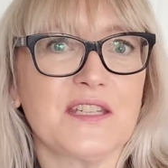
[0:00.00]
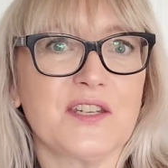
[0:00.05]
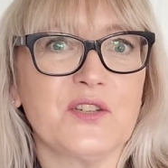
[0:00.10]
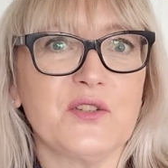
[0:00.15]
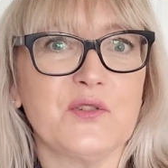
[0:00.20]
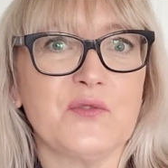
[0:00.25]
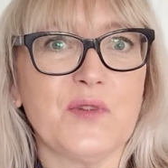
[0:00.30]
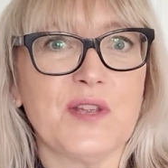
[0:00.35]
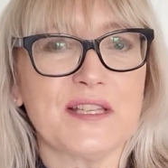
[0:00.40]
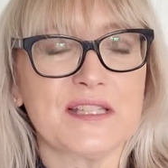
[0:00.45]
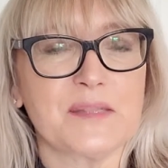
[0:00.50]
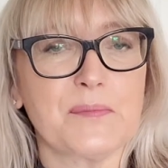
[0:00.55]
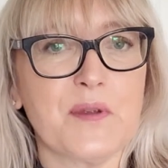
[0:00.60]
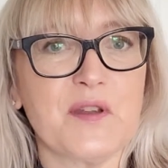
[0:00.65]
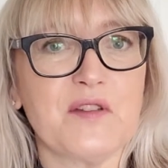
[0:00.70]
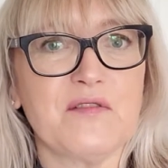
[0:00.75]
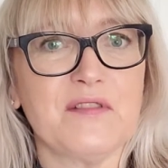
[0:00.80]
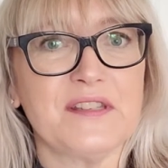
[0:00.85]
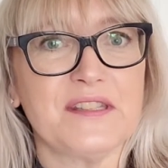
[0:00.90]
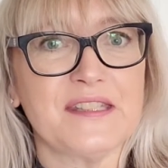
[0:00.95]
to
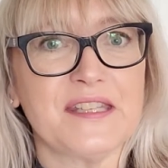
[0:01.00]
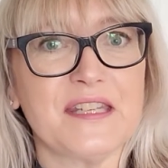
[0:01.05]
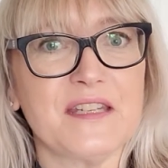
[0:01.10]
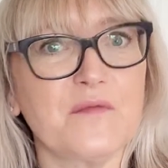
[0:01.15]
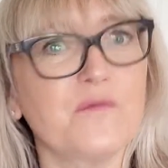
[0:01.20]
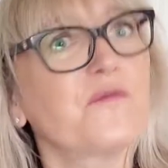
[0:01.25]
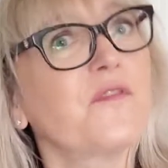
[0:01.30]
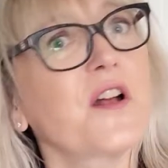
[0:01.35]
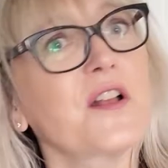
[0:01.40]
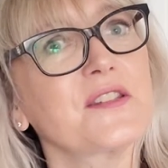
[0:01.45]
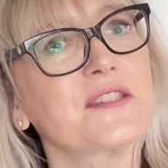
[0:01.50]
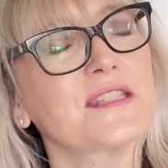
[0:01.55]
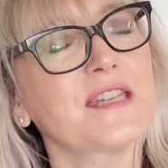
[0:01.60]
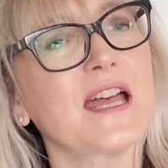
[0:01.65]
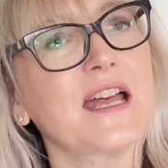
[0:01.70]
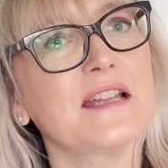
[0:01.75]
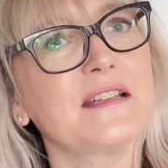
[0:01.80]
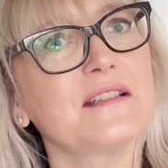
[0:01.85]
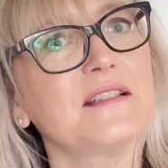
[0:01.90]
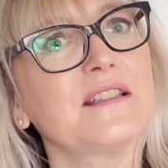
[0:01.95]
experience it
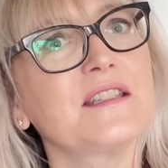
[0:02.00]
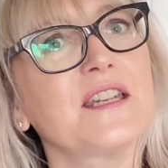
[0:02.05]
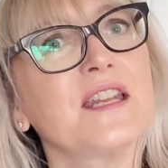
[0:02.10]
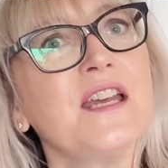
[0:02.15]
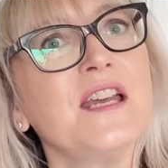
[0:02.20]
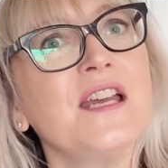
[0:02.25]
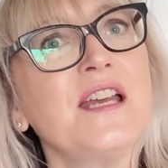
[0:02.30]
firsthand